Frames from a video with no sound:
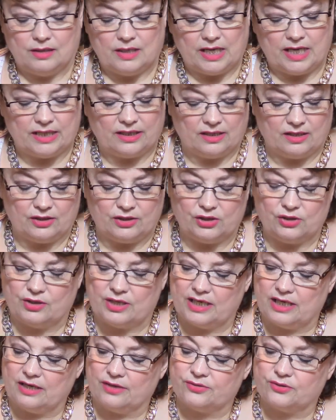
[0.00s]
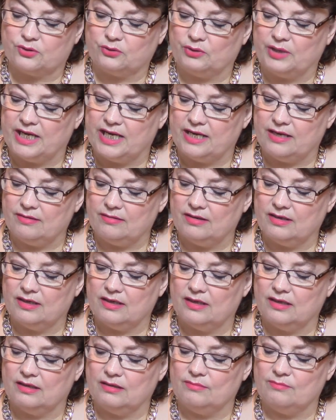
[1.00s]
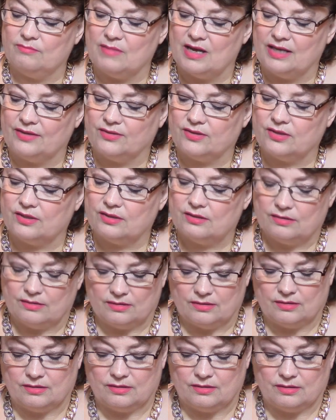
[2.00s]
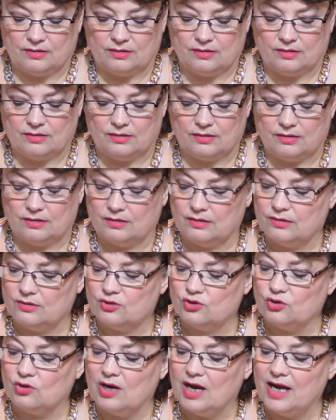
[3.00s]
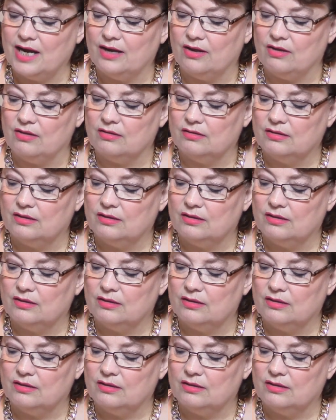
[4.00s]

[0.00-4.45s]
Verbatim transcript: And you get a three month trial.